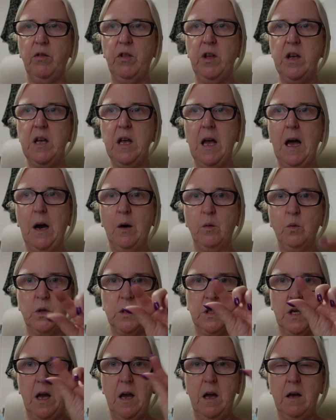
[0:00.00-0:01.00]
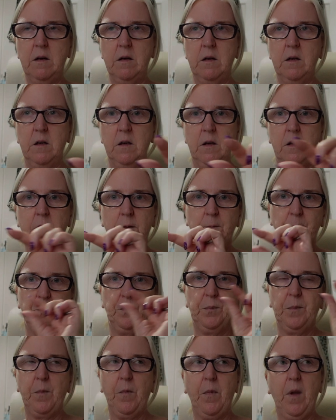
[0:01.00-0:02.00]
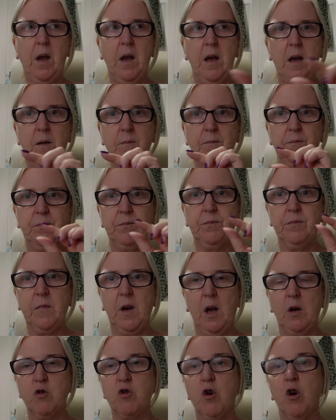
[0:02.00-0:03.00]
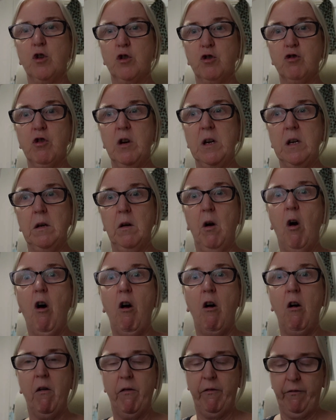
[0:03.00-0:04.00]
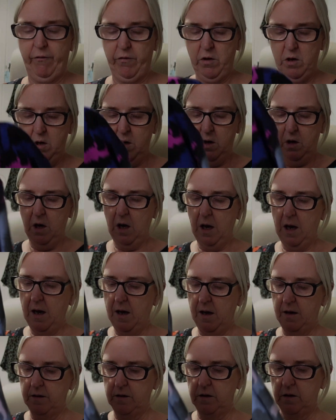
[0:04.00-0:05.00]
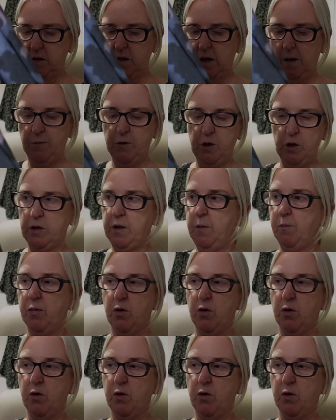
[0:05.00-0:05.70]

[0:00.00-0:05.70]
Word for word: the outer um, drawstring off and I'm just in